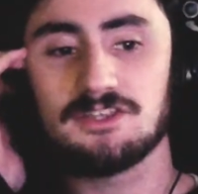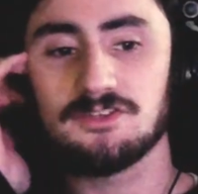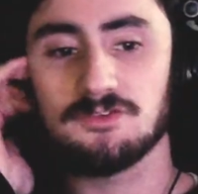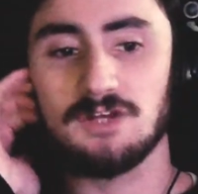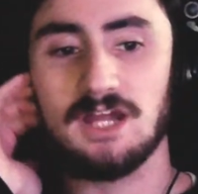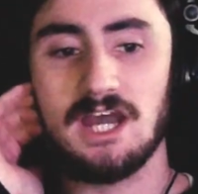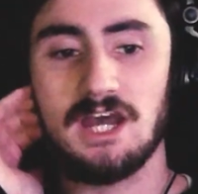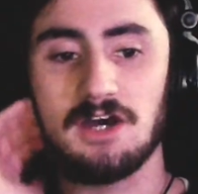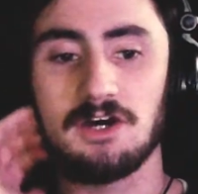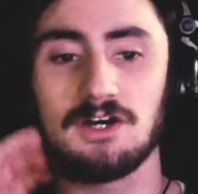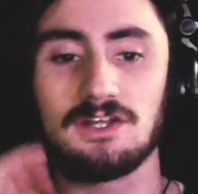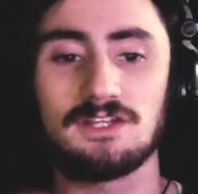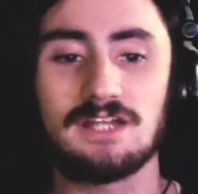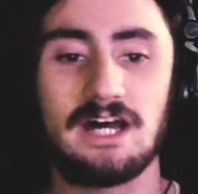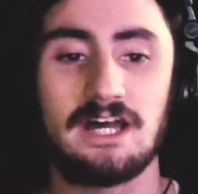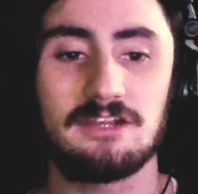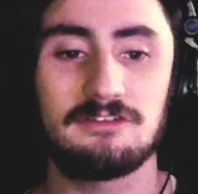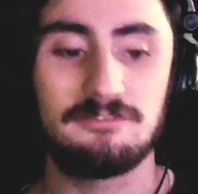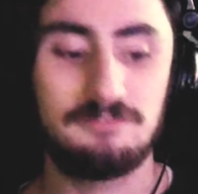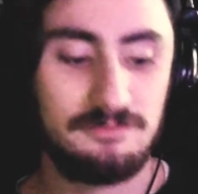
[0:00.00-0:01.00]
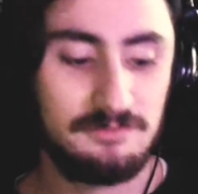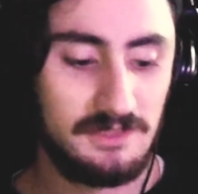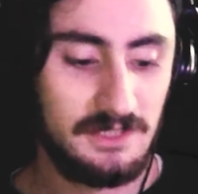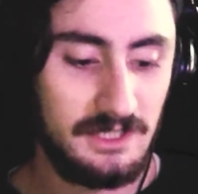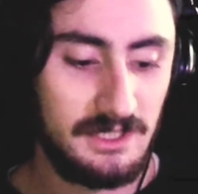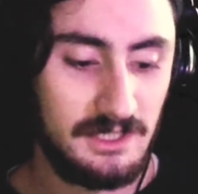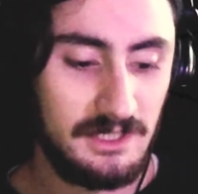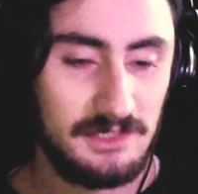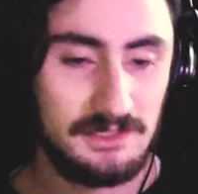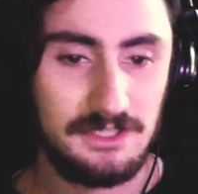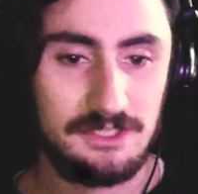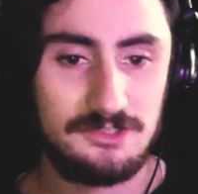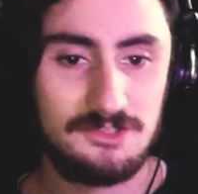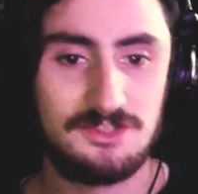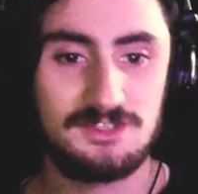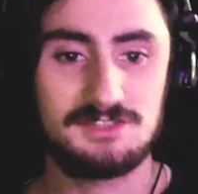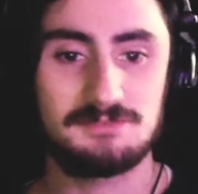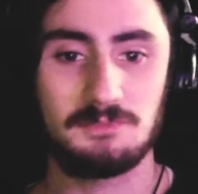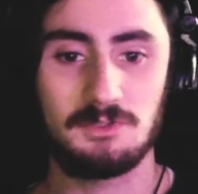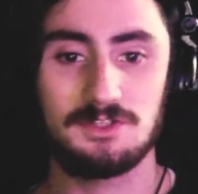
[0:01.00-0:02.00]
throughout a lot of
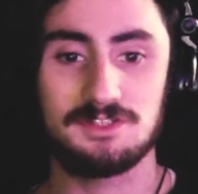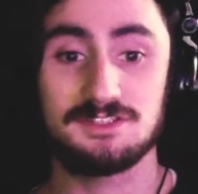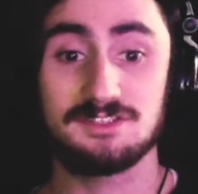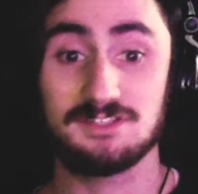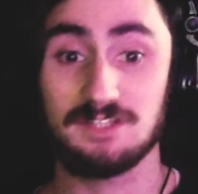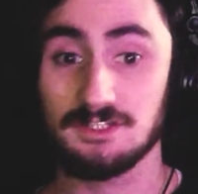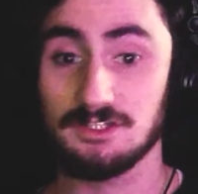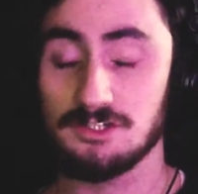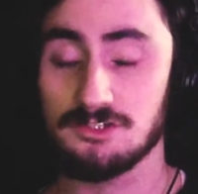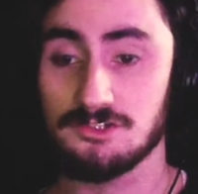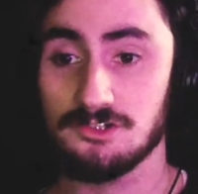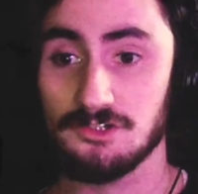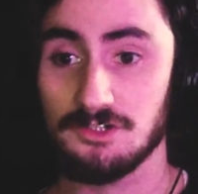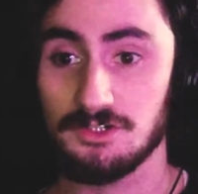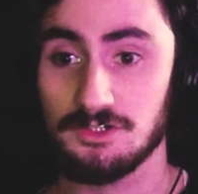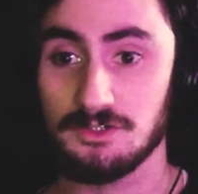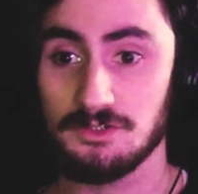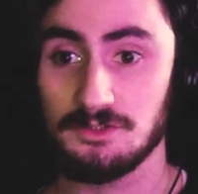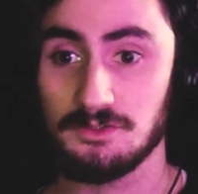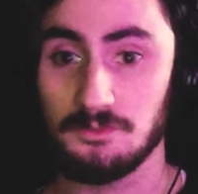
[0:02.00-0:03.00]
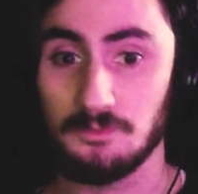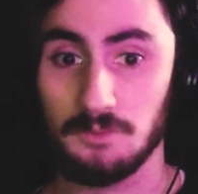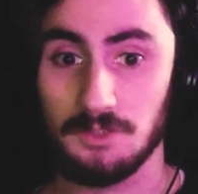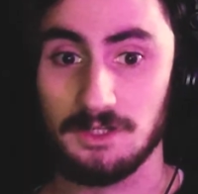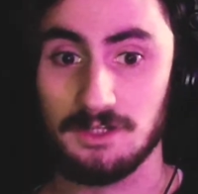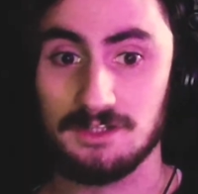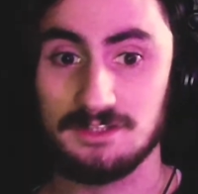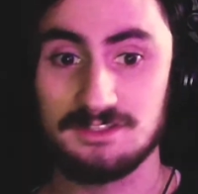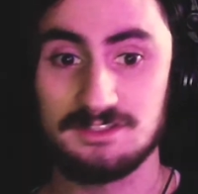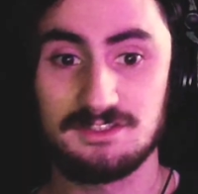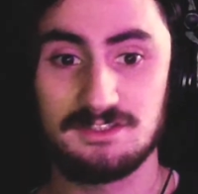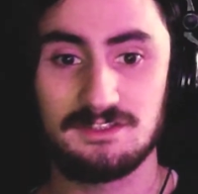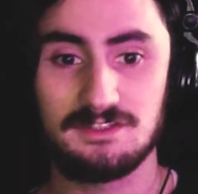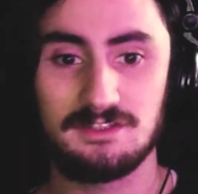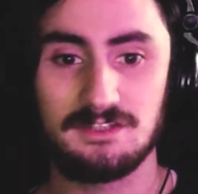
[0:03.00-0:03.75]
Lynch's more signature works,